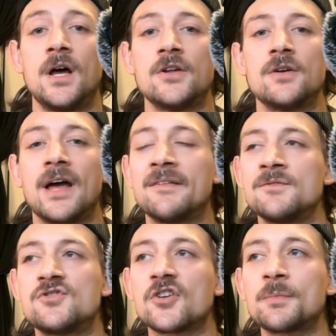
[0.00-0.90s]
And
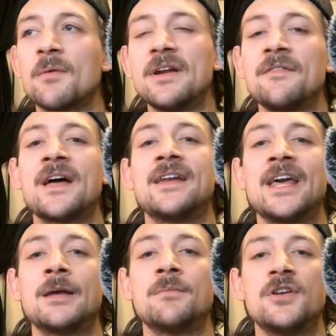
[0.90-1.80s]
just by reading that
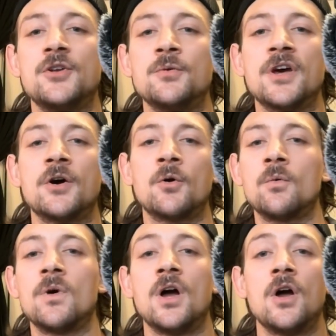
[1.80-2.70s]
name, you
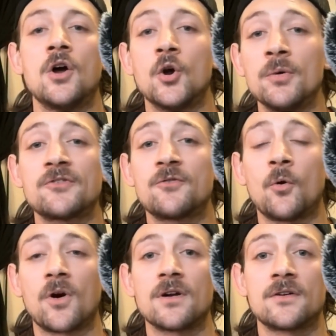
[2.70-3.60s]
know who it's
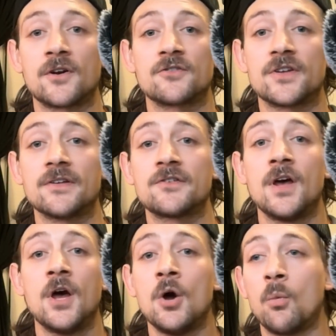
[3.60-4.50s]
for, nurses,
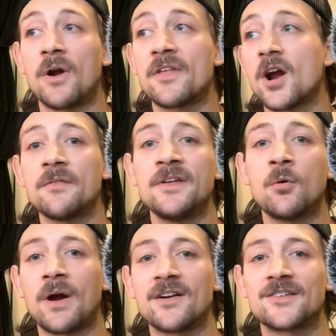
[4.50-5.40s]
where they are in the
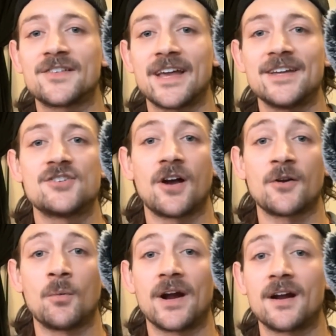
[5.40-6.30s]
awareness stage,
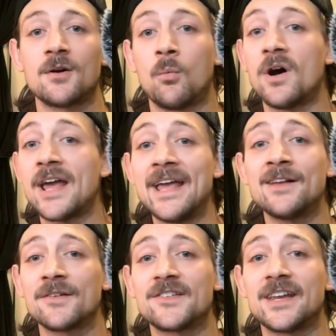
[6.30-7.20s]
unaware, what
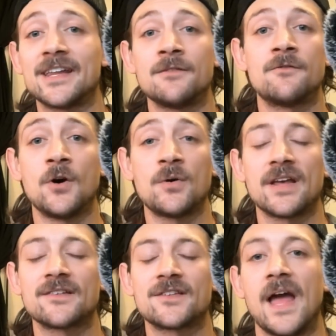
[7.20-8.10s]
angle it's hitting,
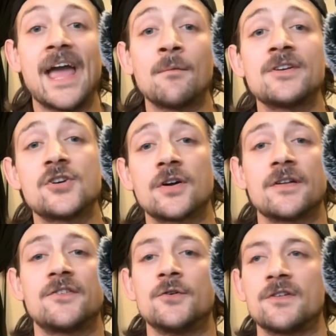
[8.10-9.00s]
focus, and which hook
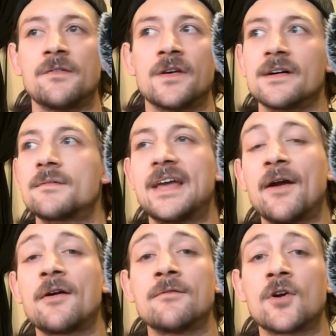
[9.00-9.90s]
it's using, the
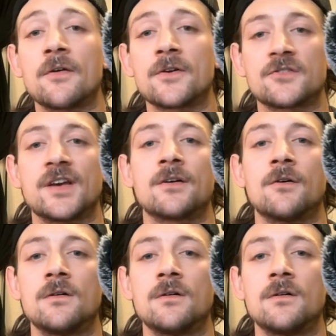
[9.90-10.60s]
caring for others angle.